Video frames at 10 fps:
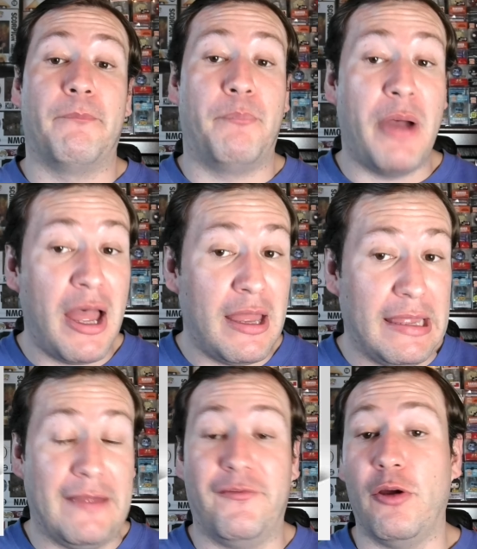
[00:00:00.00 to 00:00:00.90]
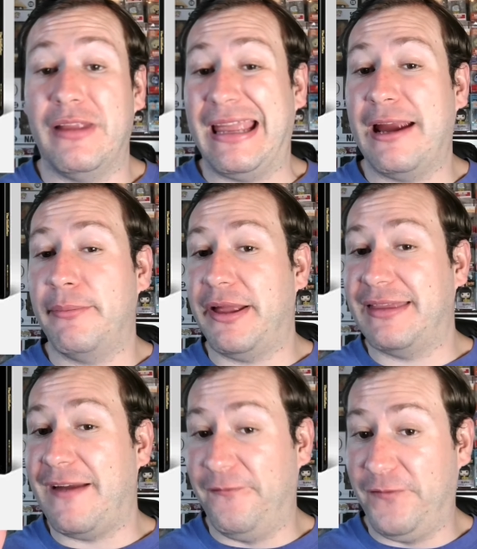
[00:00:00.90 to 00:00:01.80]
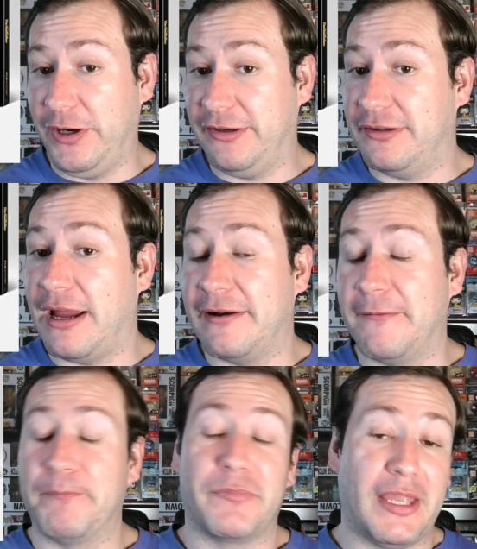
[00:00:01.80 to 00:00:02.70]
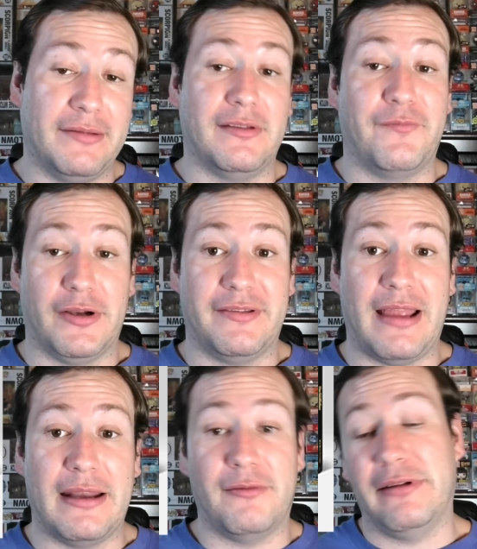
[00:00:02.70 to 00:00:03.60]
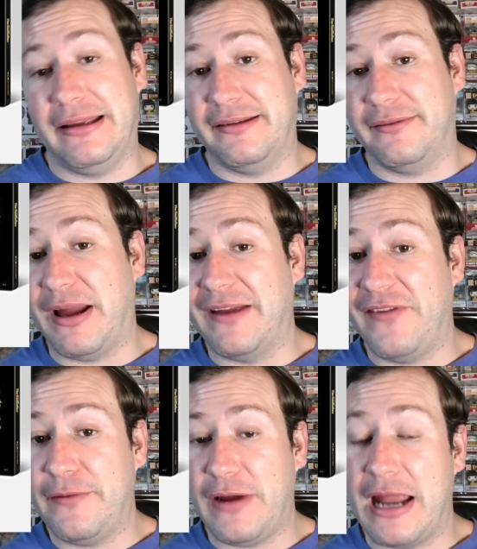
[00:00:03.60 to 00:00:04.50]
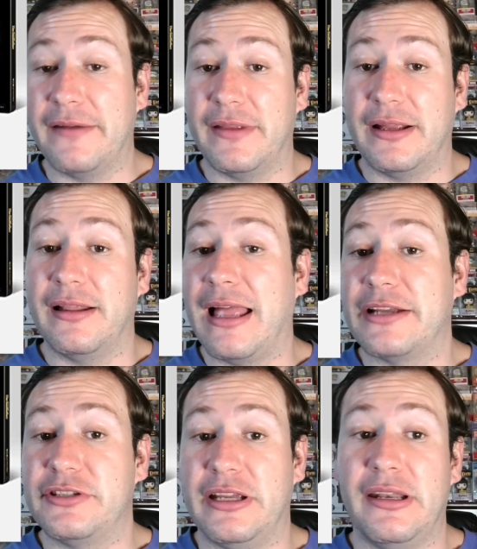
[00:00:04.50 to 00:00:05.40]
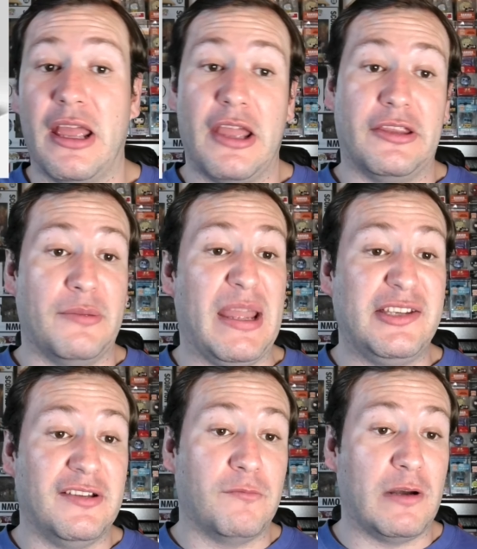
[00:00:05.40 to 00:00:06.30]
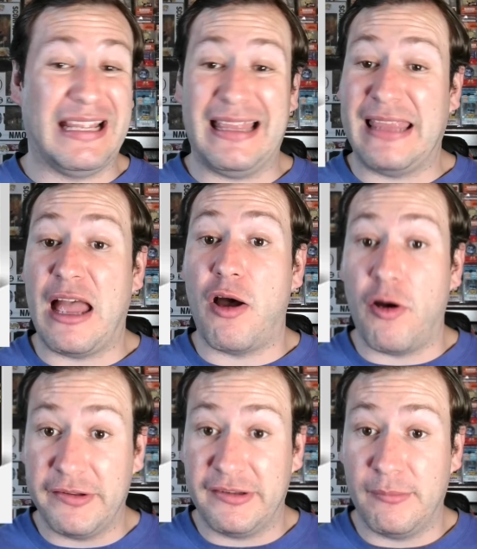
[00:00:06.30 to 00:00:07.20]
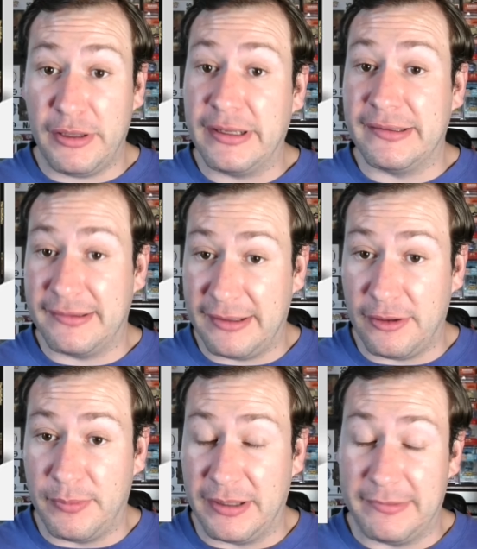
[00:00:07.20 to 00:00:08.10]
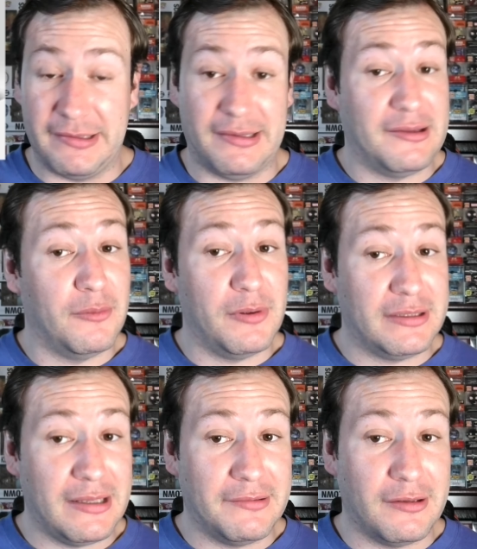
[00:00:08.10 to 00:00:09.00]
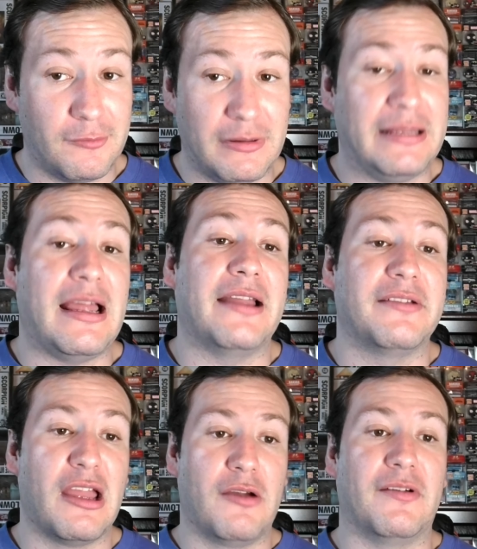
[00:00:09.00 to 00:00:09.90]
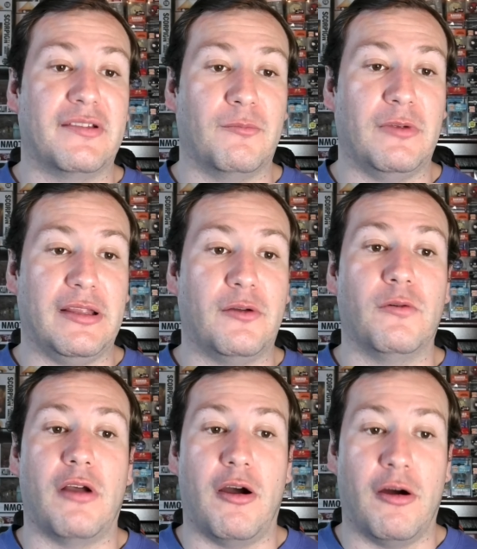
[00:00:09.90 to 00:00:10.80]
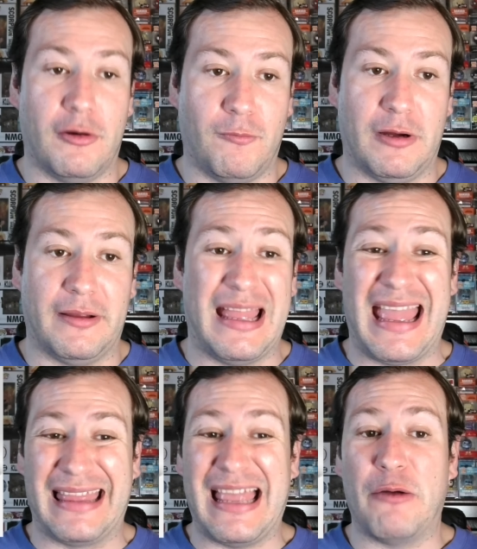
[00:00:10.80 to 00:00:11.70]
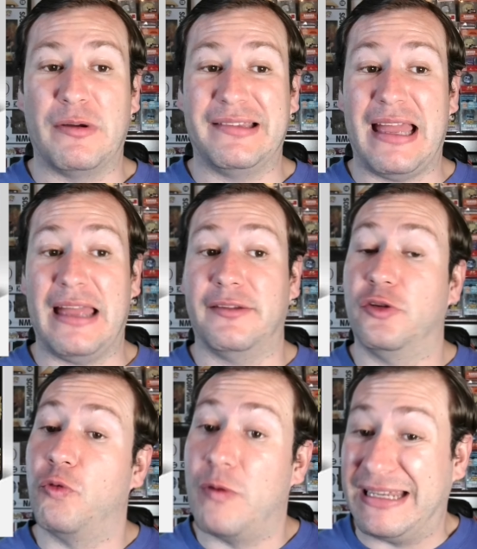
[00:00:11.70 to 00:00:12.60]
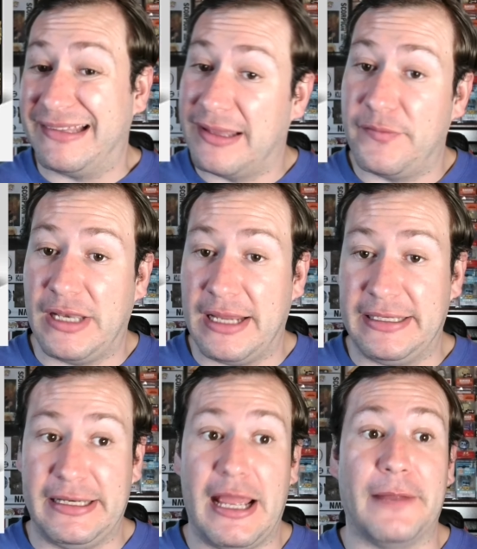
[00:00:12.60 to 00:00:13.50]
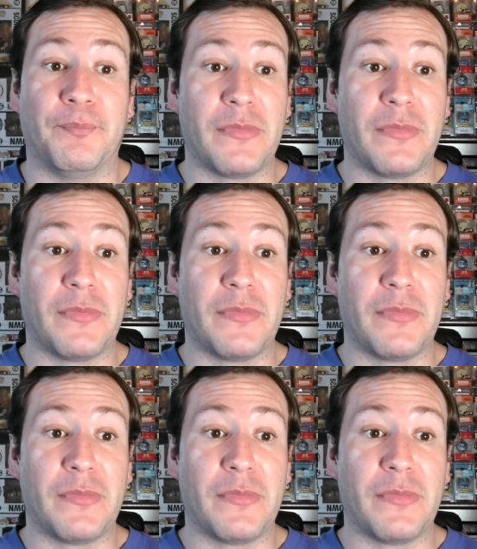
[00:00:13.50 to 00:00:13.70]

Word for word: But if you only care about that first title, because the first title is my favorite out of the collection, you may just want to get that awesome looking steelbook because the steelbook does look really nice with some really cool artwork, and that one's at $27.99.